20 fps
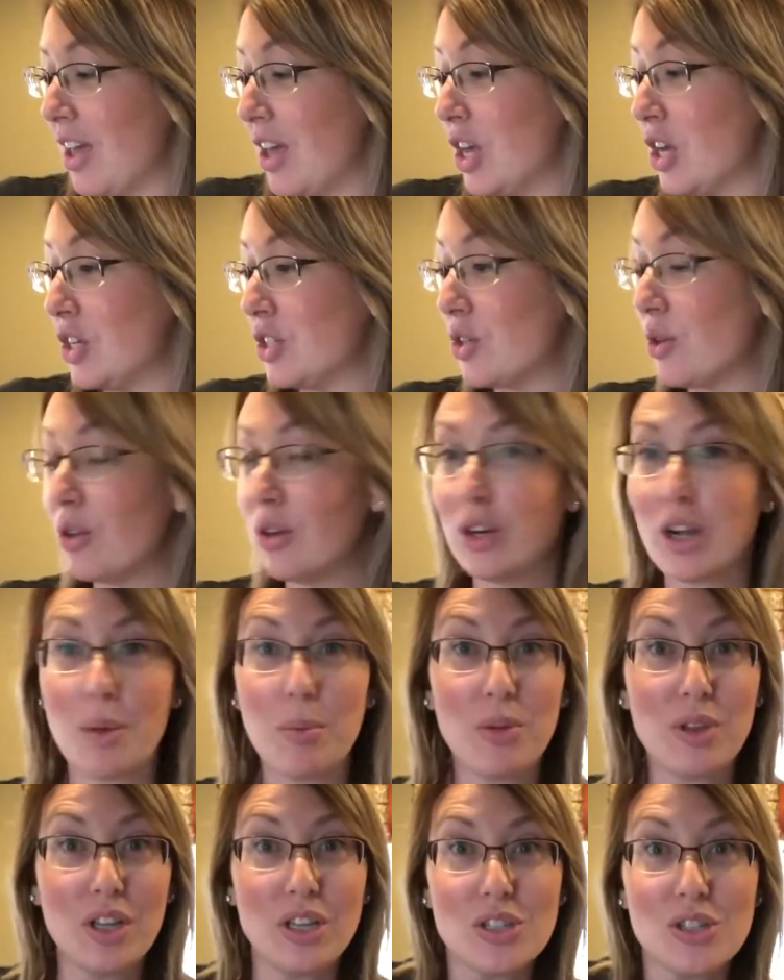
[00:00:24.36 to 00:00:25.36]
So there are a couple
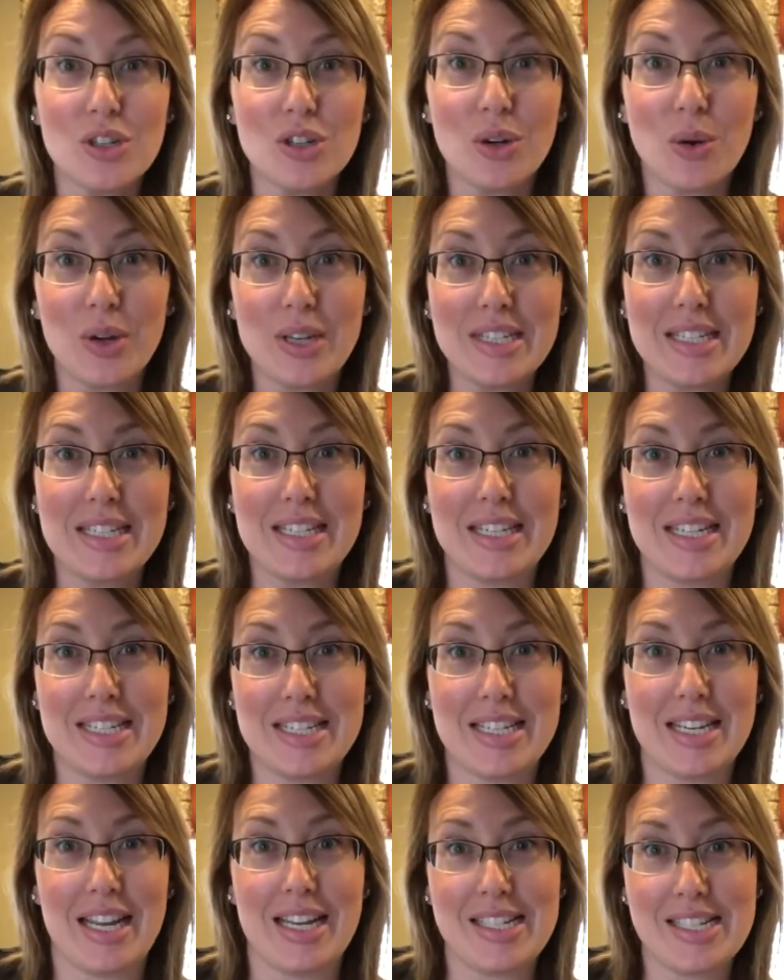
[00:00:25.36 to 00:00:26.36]
things you're going to need
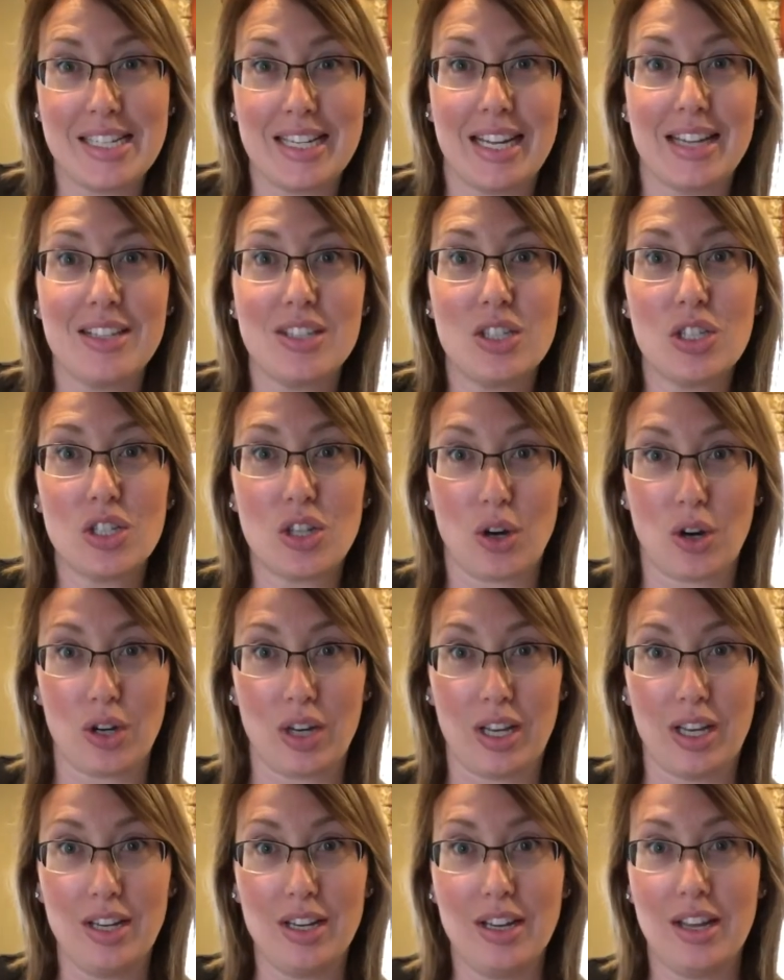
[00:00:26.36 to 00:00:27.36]
today to get
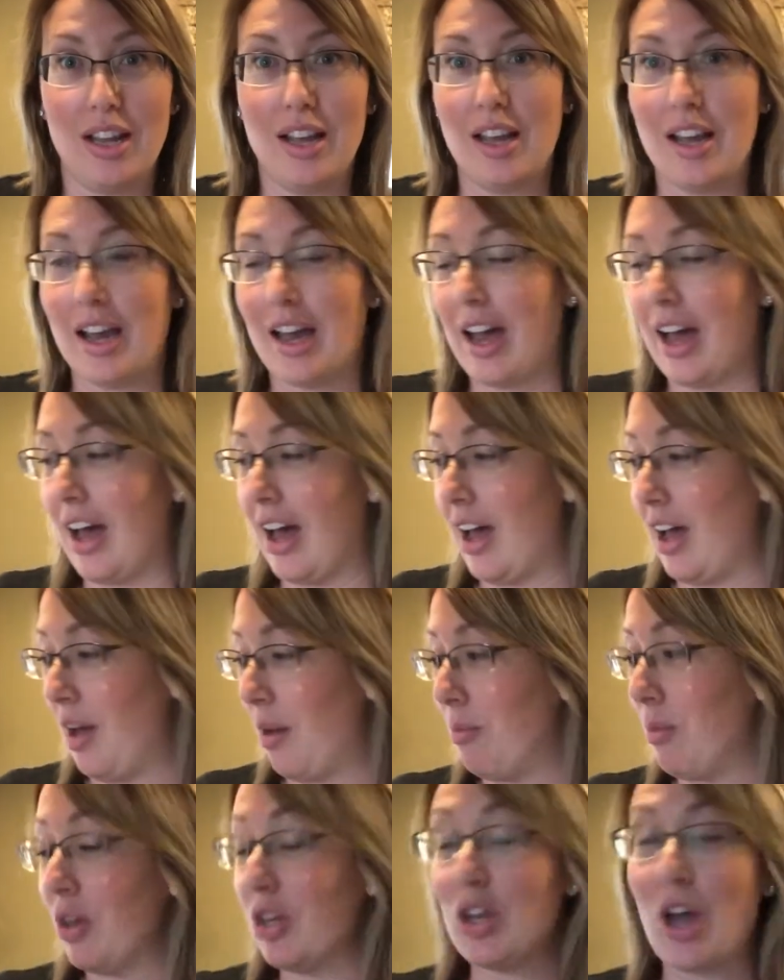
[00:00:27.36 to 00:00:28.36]
started.
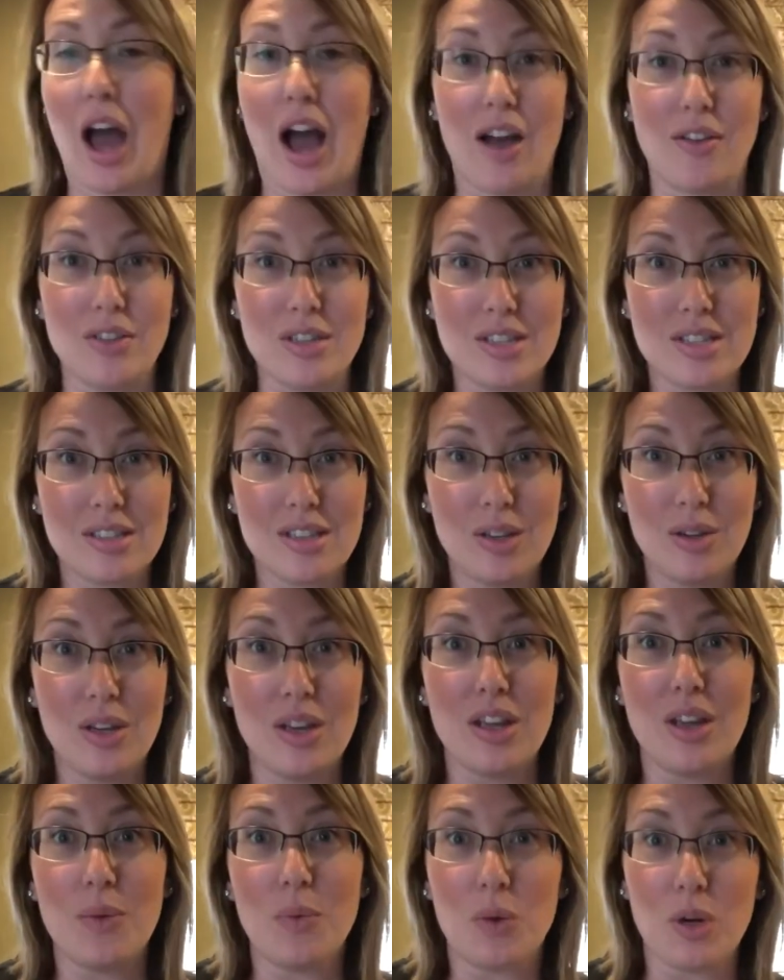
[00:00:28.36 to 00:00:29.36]
Obviously,
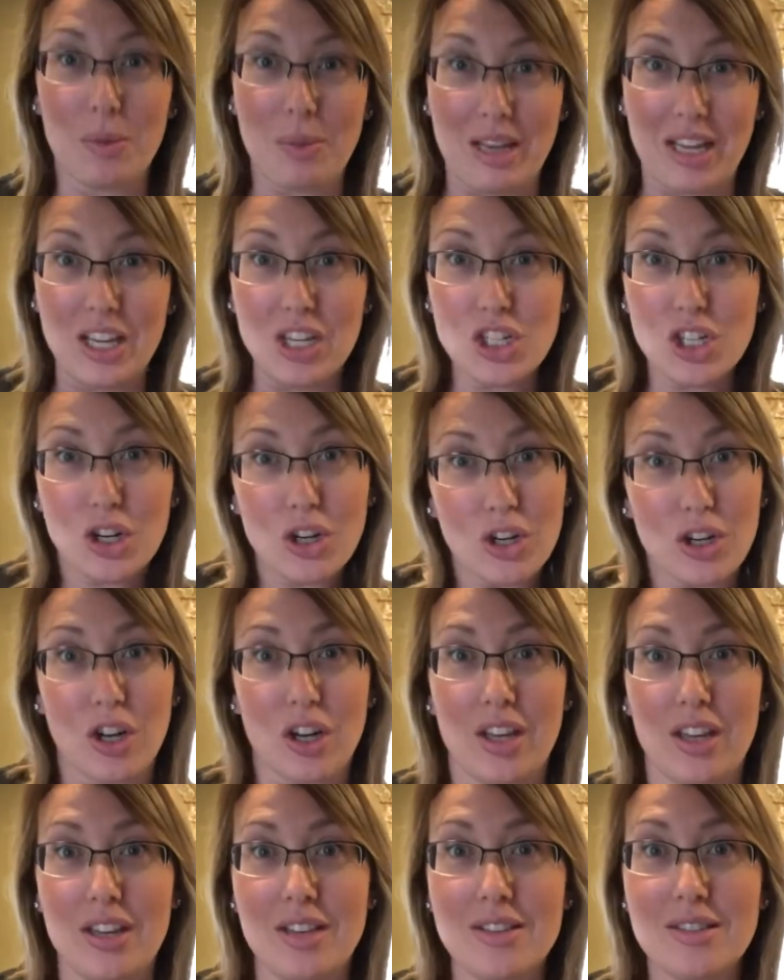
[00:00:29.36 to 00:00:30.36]
we're making sugar
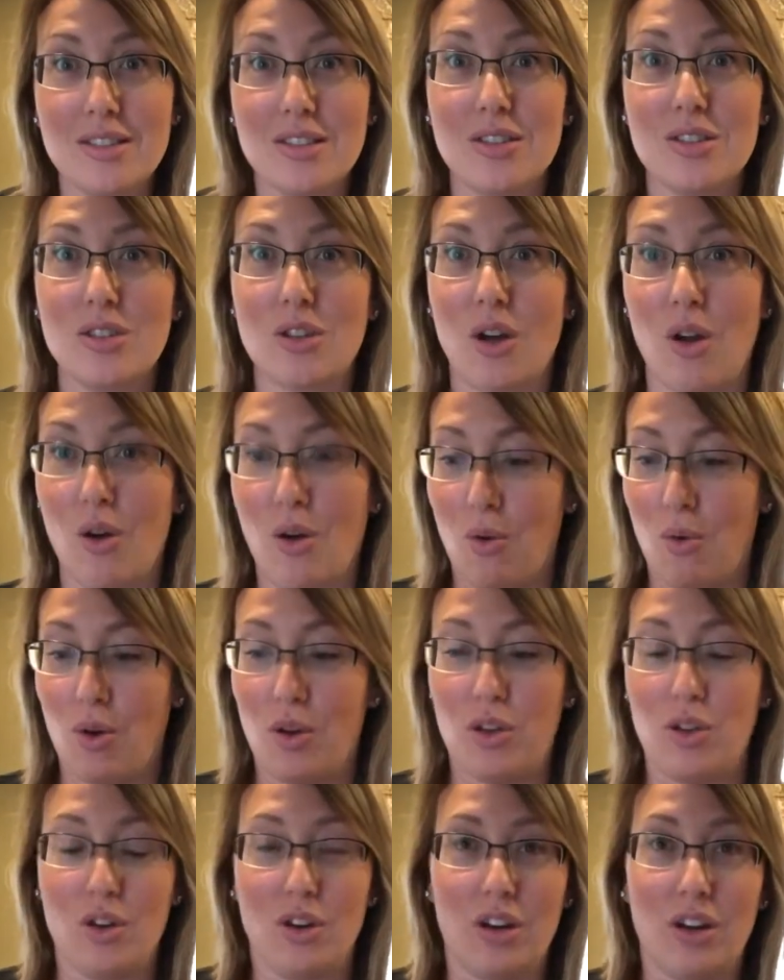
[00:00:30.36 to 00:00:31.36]
cookies, so
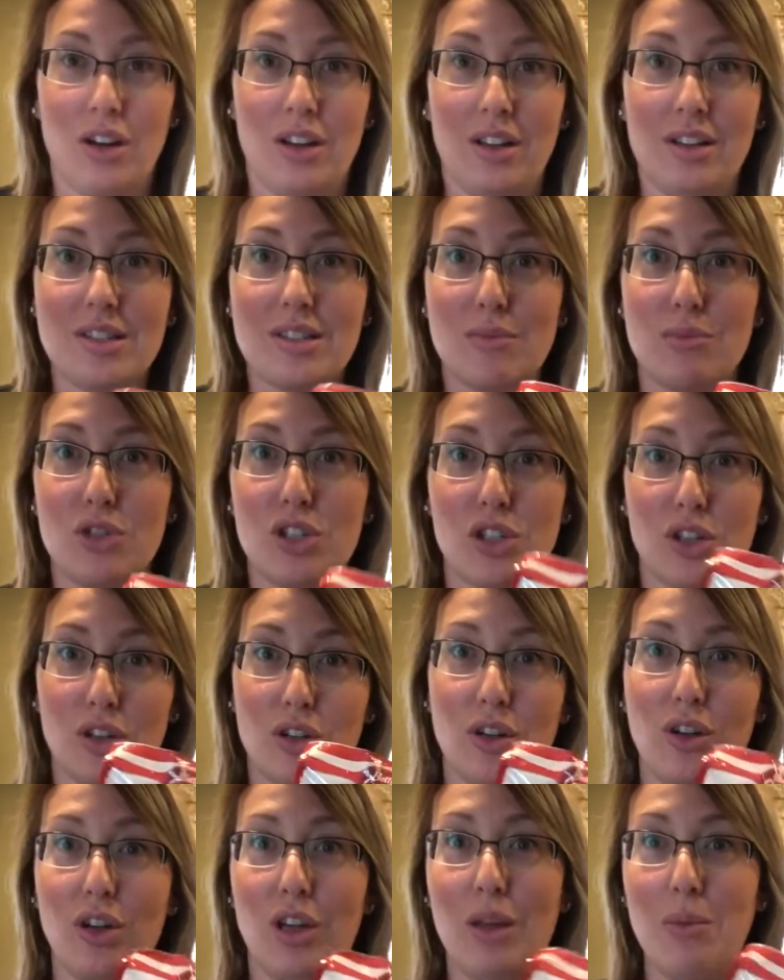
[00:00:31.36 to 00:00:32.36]
you're gonna need some sugar
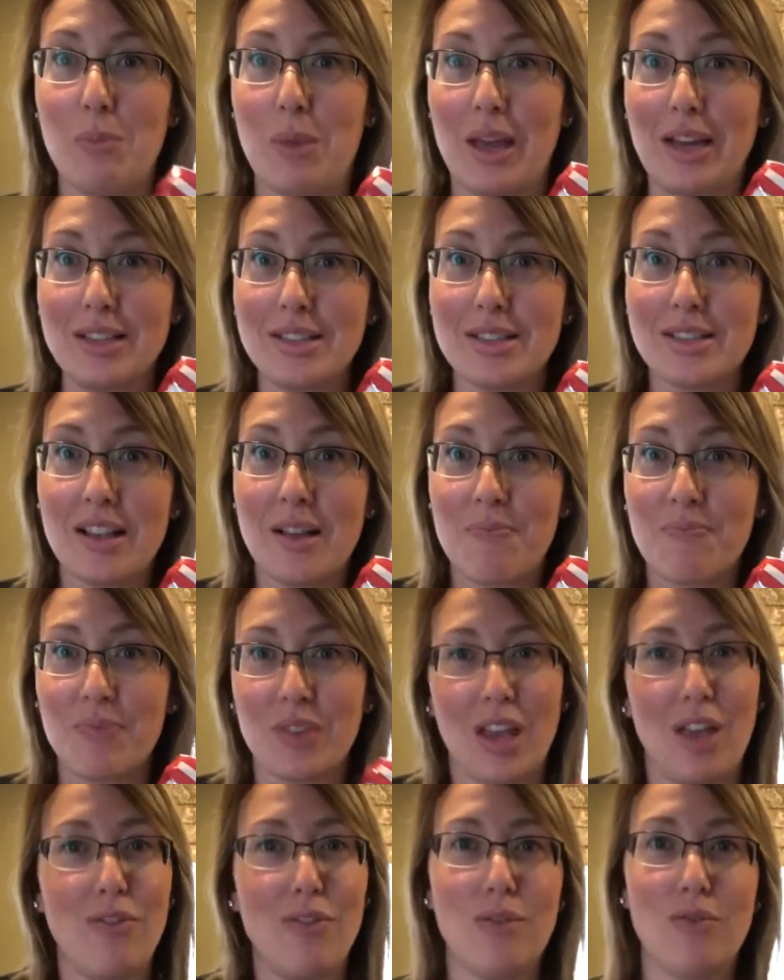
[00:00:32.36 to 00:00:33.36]
cookie mix.
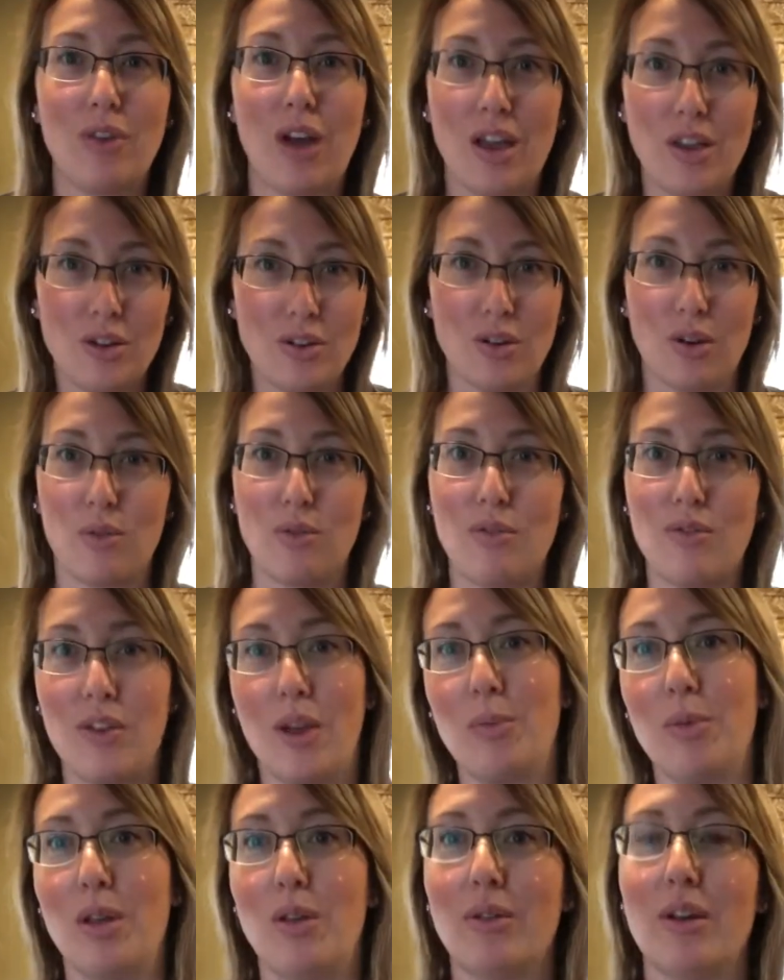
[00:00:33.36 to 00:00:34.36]
If you've got your own
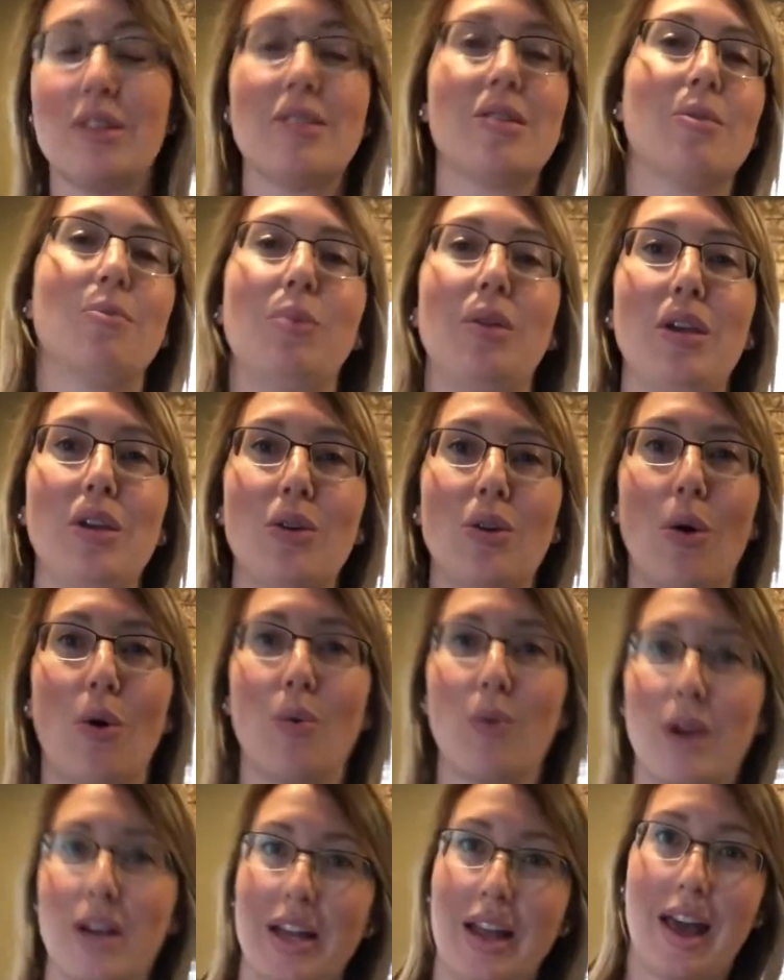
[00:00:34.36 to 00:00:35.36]
family recipe, go
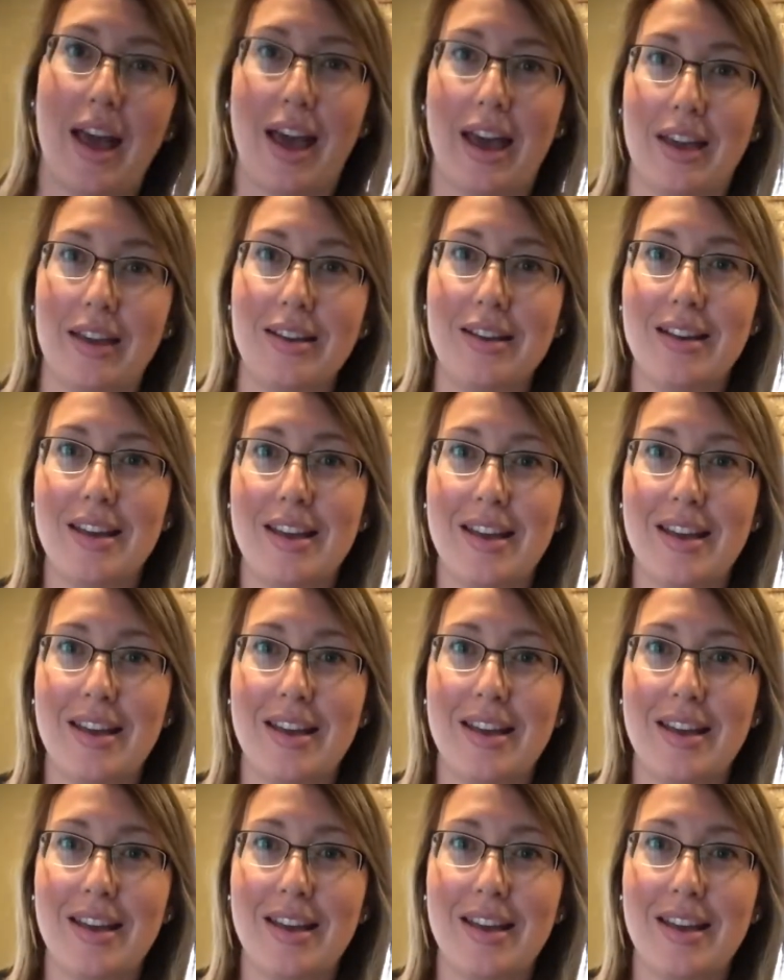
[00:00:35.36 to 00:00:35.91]
right ahead.